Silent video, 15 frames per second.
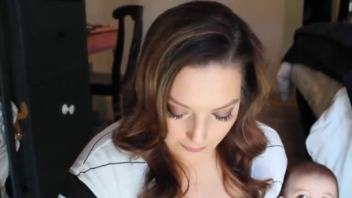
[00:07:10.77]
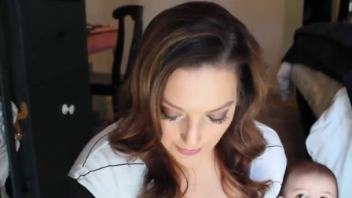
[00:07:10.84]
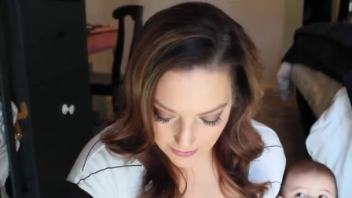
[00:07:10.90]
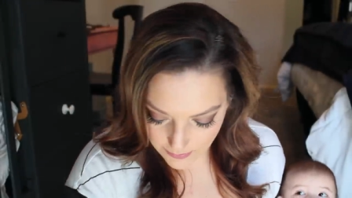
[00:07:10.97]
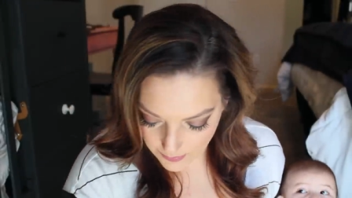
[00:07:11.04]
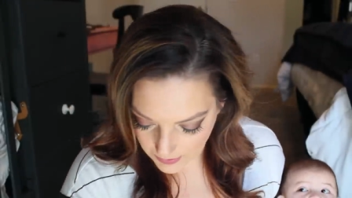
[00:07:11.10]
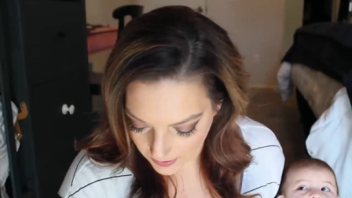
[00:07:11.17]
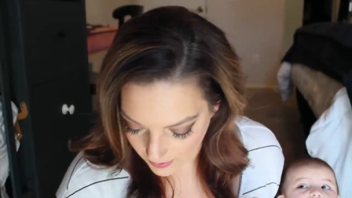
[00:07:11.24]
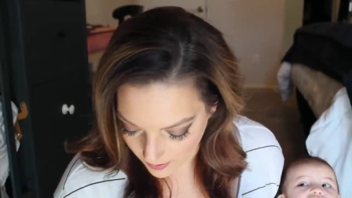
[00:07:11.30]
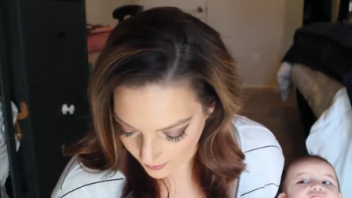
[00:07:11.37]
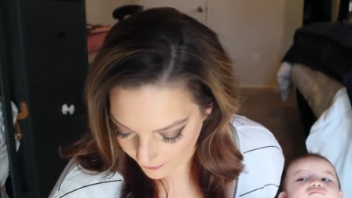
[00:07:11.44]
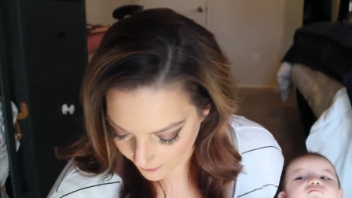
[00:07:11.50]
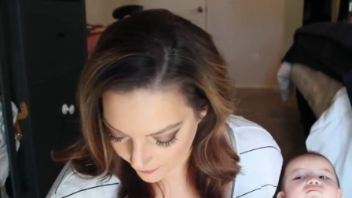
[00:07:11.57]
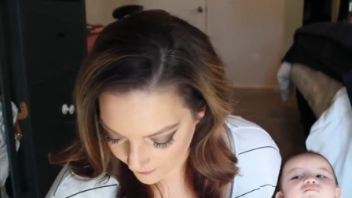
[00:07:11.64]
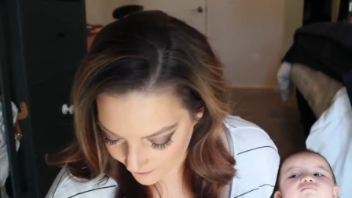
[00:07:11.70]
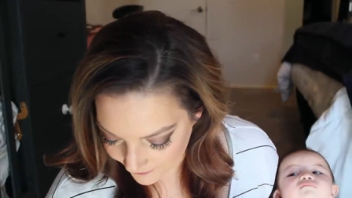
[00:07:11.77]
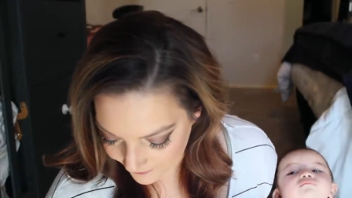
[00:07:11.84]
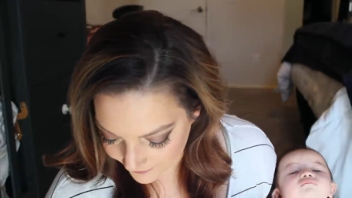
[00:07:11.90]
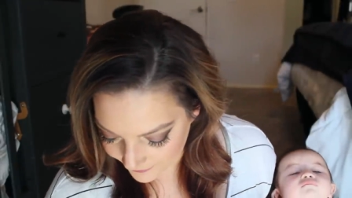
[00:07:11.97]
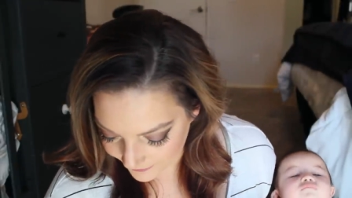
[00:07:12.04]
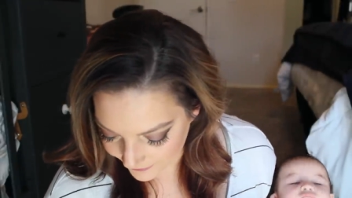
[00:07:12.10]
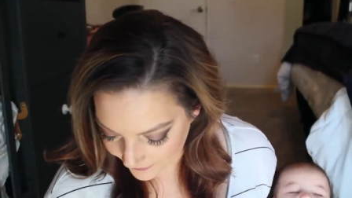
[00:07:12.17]
That's what I love.
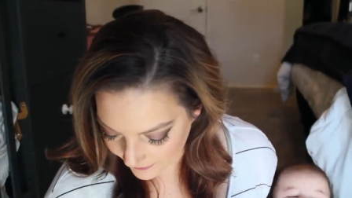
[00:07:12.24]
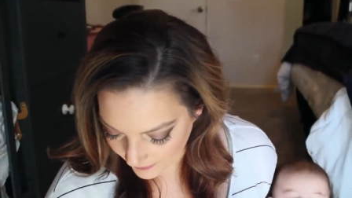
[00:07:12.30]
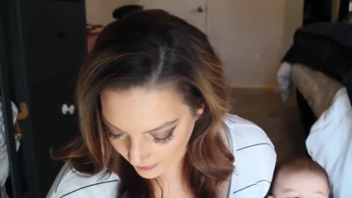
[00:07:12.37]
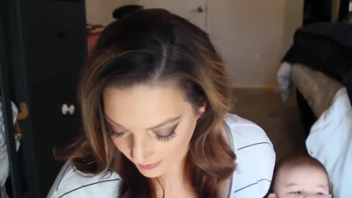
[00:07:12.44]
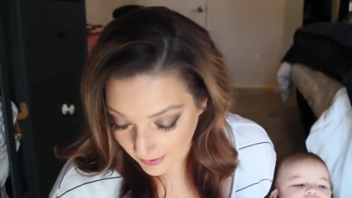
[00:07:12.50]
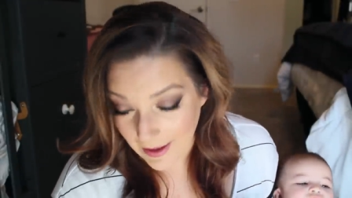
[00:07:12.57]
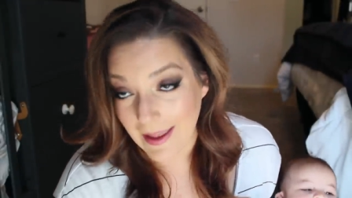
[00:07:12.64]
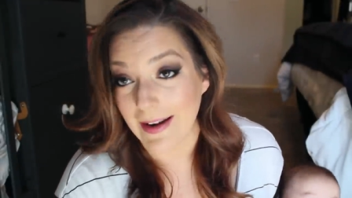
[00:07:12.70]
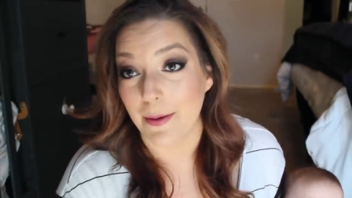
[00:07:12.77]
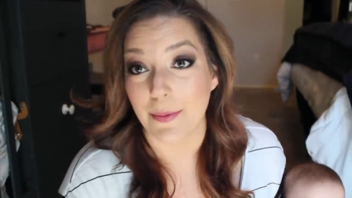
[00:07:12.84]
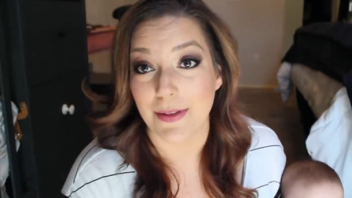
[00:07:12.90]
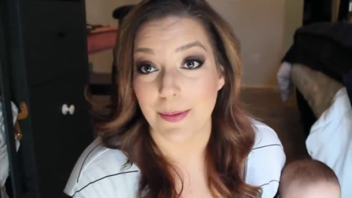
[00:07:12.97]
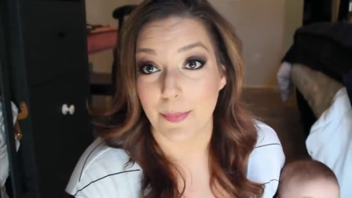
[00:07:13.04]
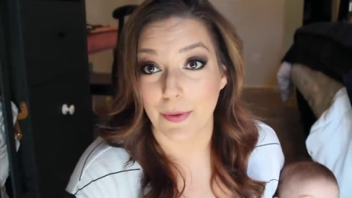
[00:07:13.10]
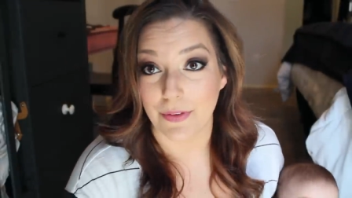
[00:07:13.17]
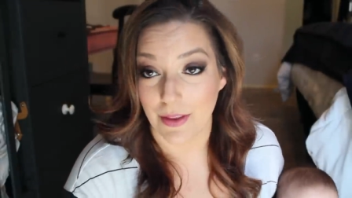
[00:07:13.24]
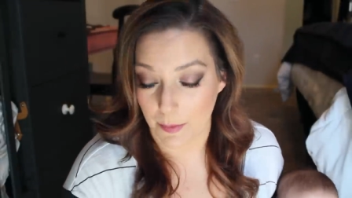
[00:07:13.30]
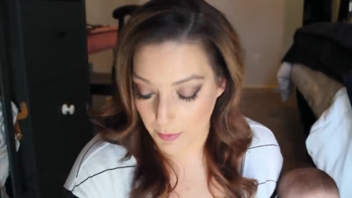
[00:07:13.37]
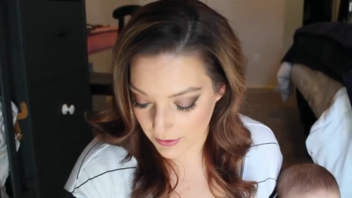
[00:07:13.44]
And it was a birthday